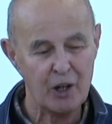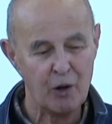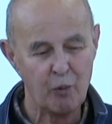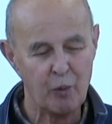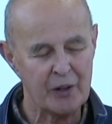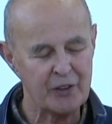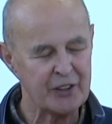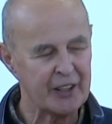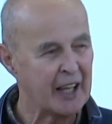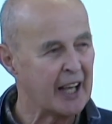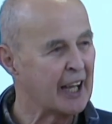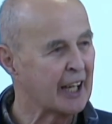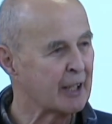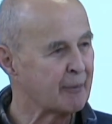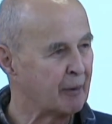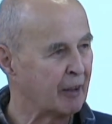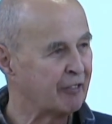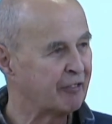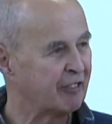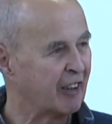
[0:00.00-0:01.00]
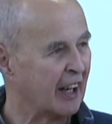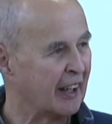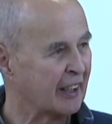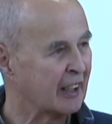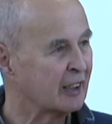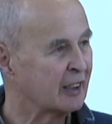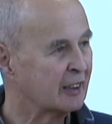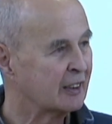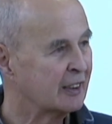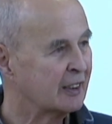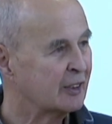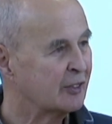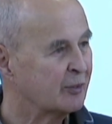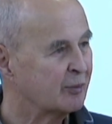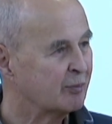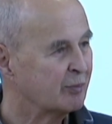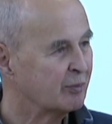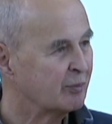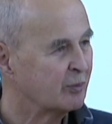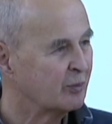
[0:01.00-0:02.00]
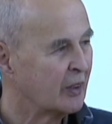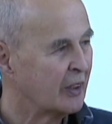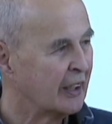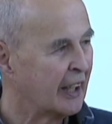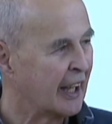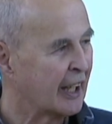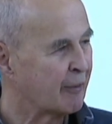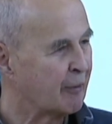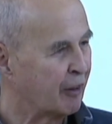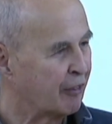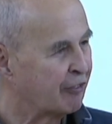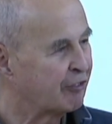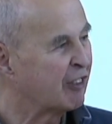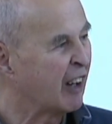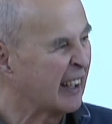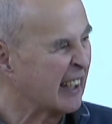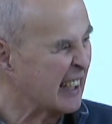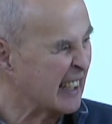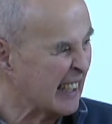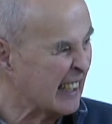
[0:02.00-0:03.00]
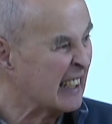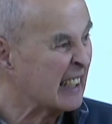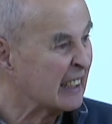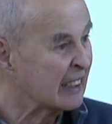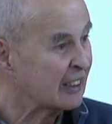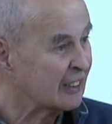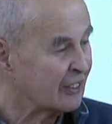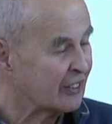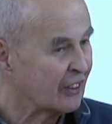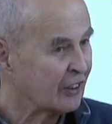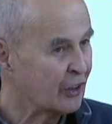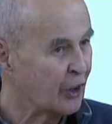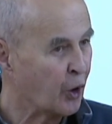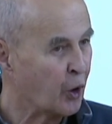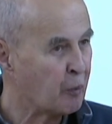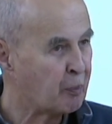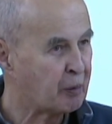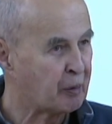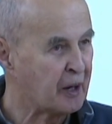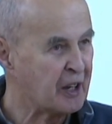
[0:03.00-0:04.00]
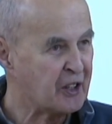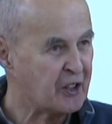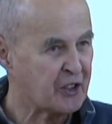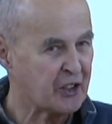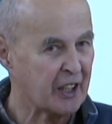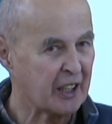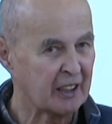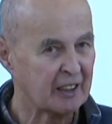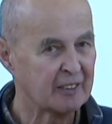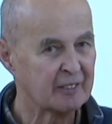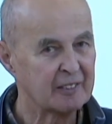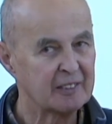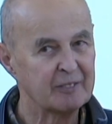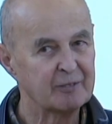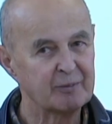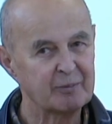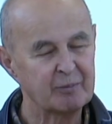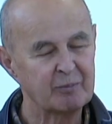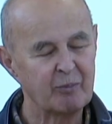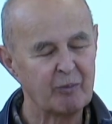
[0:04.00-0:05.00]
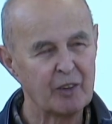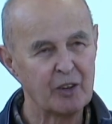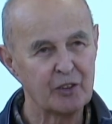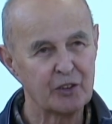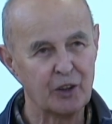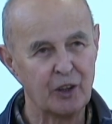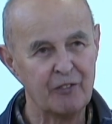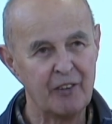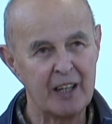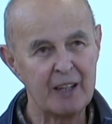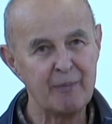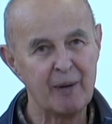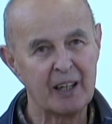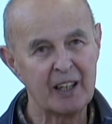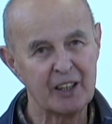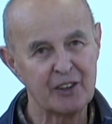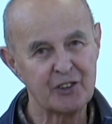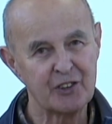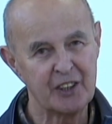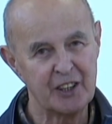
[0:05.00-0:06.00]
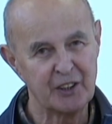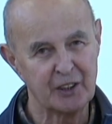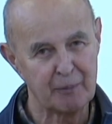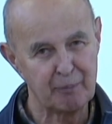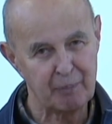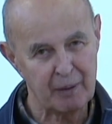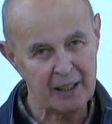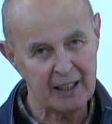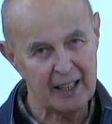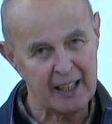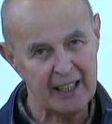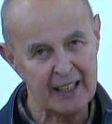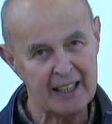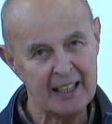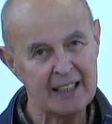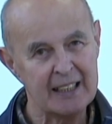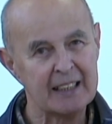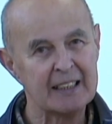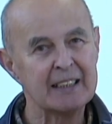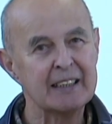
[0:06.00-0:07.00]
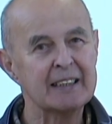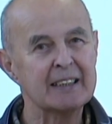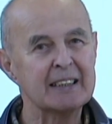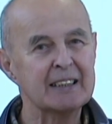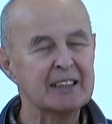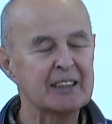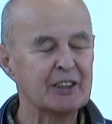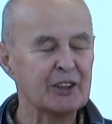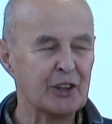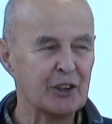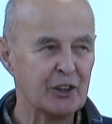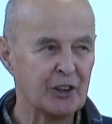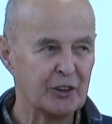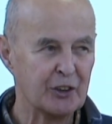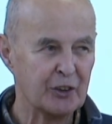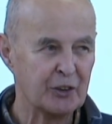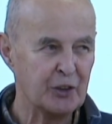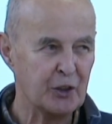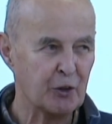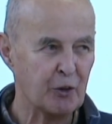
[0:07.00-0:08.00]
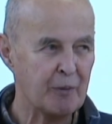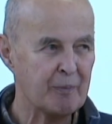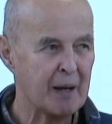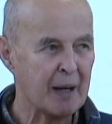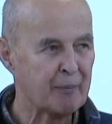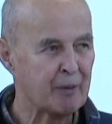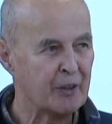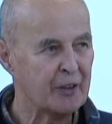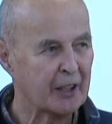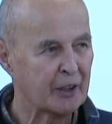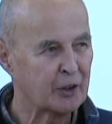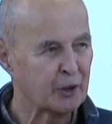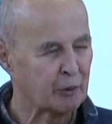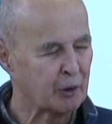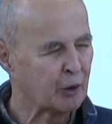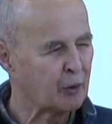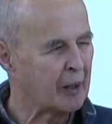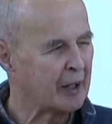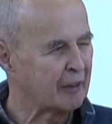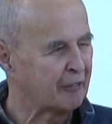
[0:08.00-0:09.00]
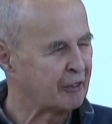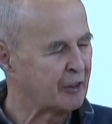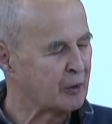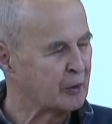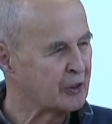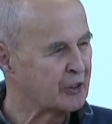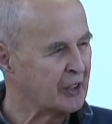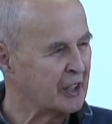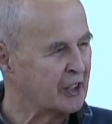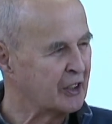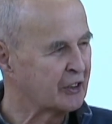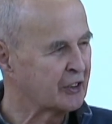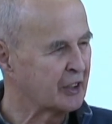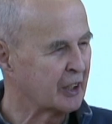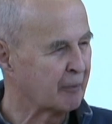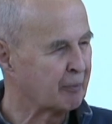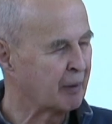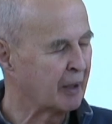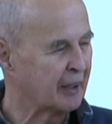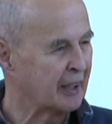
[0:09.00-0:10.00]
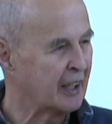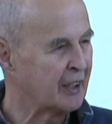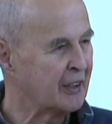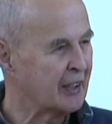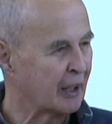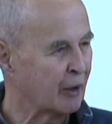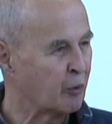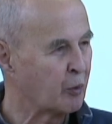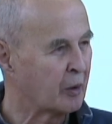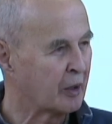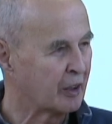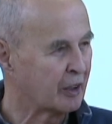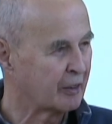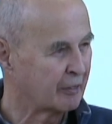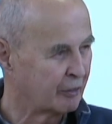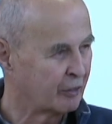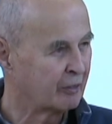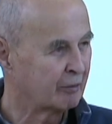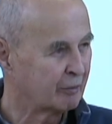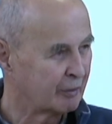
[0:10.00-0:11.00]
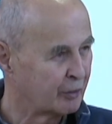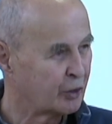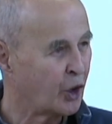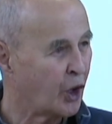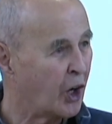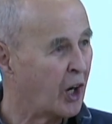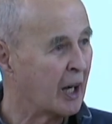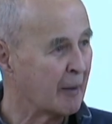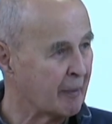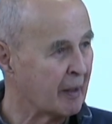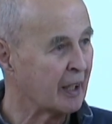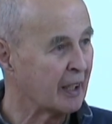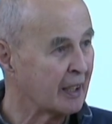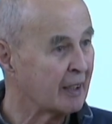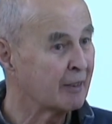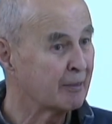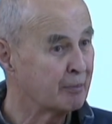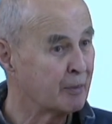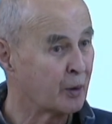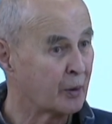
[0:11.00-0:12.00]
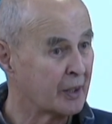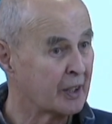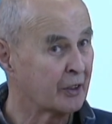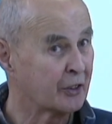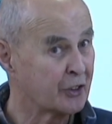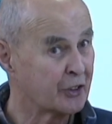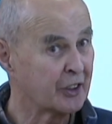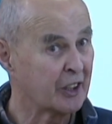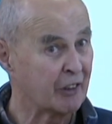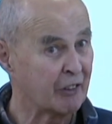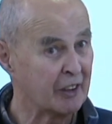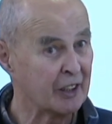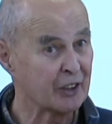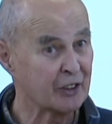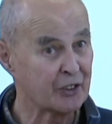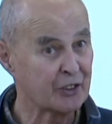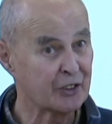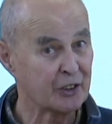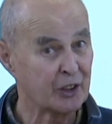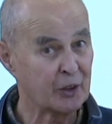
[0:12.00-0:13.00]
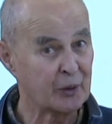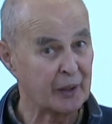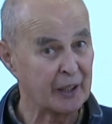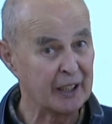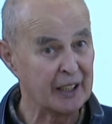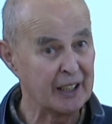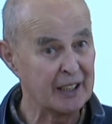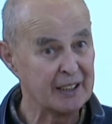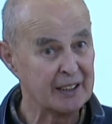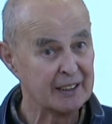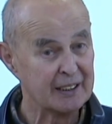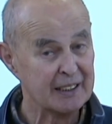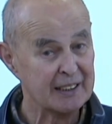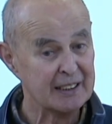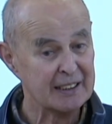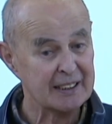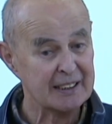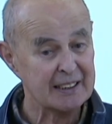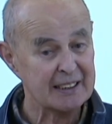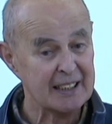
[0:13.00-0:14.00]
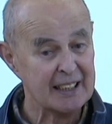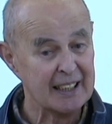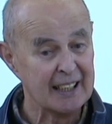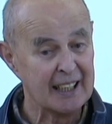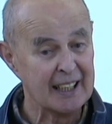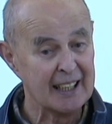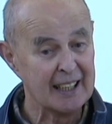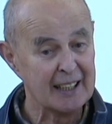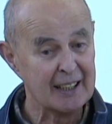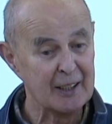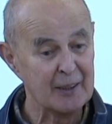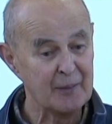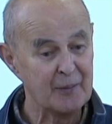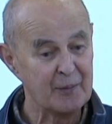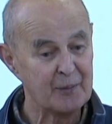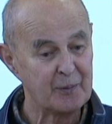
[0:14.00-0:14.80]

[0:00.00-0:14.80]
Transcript: was it had to be fun. It had to be funny. No preaching. So if anybody has seen the play, you remember that there were quite a few scenes in the play that were comedy more than serious, okay? Uh,